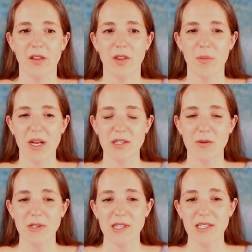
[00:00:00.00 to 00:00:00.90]
The bus
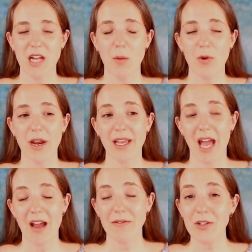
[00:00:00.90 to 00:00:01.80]
routes that stop running
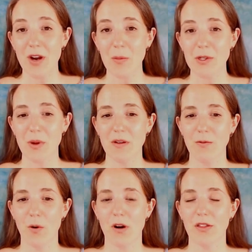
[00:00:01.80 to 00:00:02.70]
after April
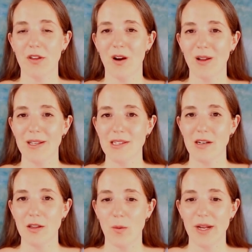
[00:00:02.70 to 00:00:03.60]
24th are listed
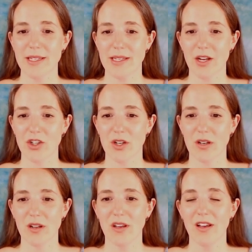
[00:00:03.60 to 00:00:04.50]
in the white section,